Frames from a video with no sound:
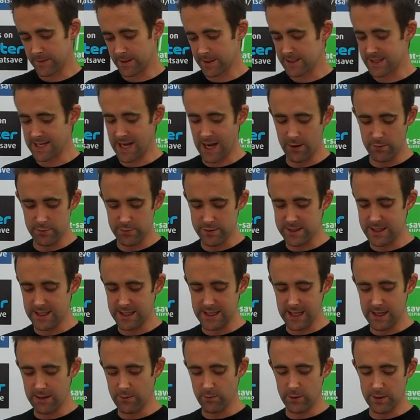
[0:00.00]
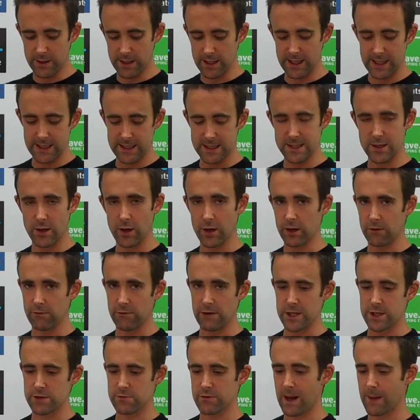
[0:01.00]
Sal's did it with inside a
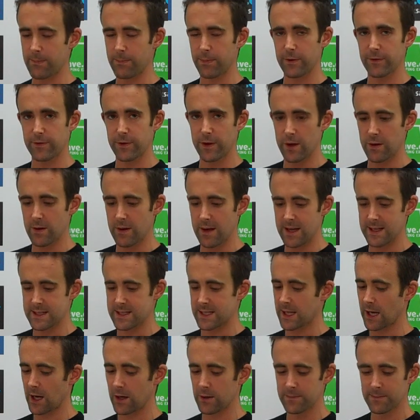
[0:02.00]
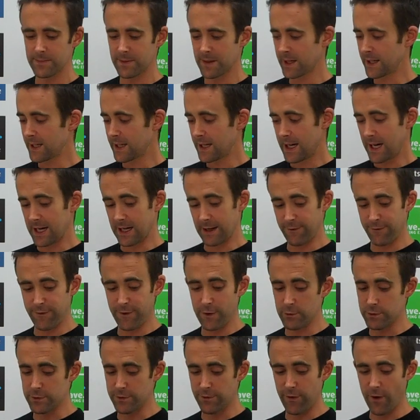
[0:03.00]
wrist strap a few years ago, and it
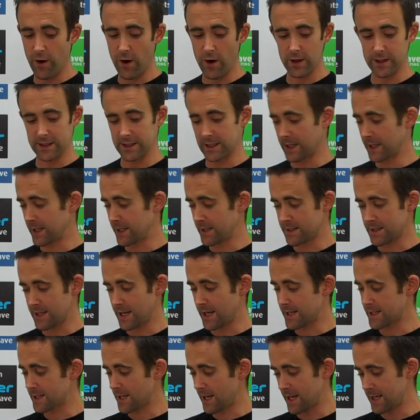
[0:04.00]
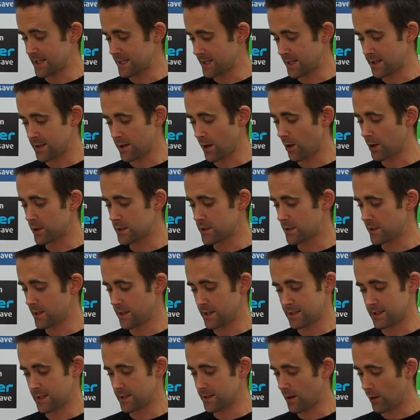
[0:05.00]
feels fine. It's a nice
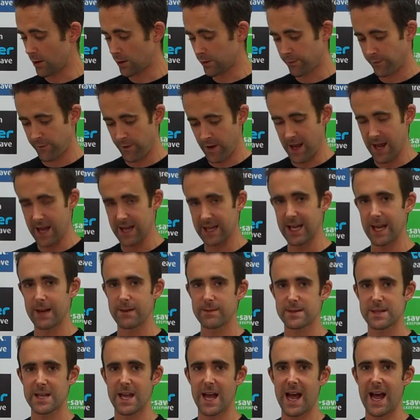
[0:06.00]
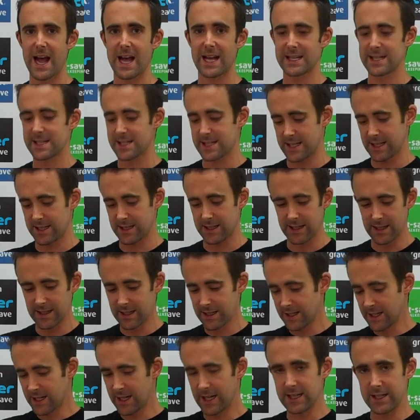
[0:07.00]
fit. It keeps the hands in
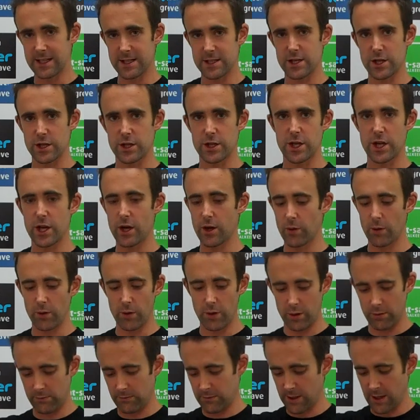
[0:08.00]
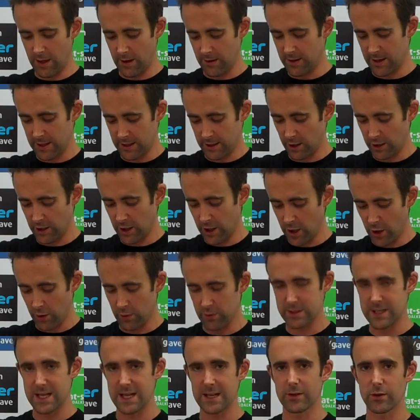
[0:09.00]
a secure lock. You know, they're kind of
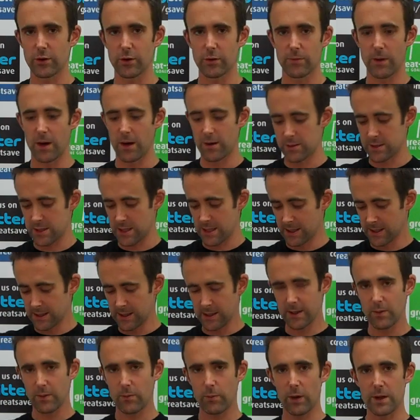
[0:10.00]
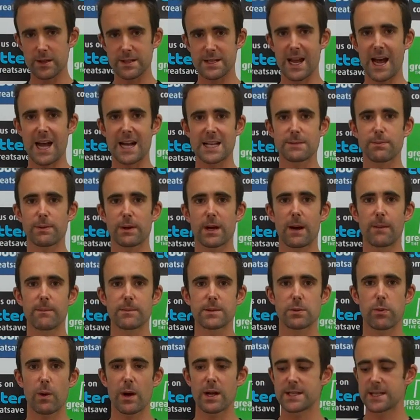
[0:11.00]
locked in almost. Once the hands become
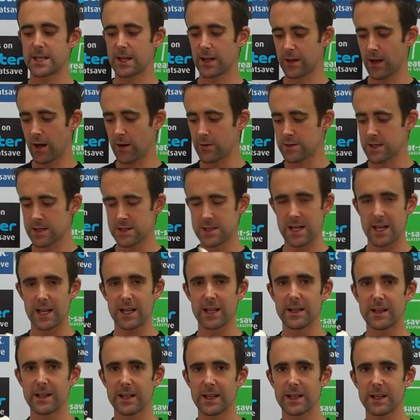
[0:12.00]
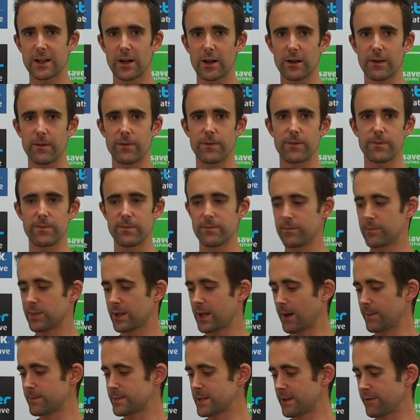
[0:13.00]
sweaty, I noticed that kind of
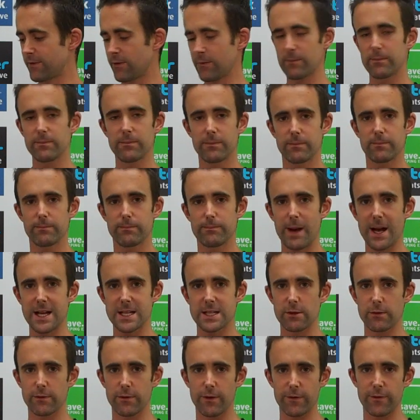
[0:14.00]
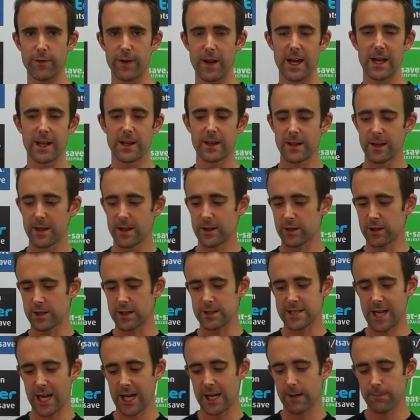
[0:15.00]
becomes even better of a fit. I'm going
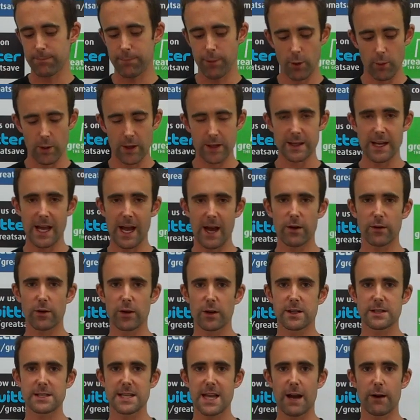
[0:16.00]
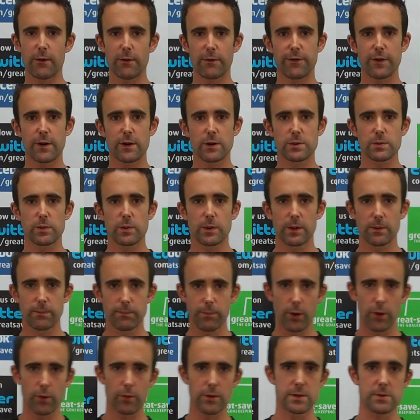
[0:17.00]
to take a ball in now and kind of see how it feels with the
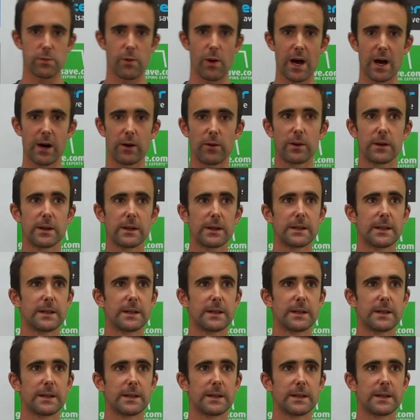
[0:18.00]
ball as well.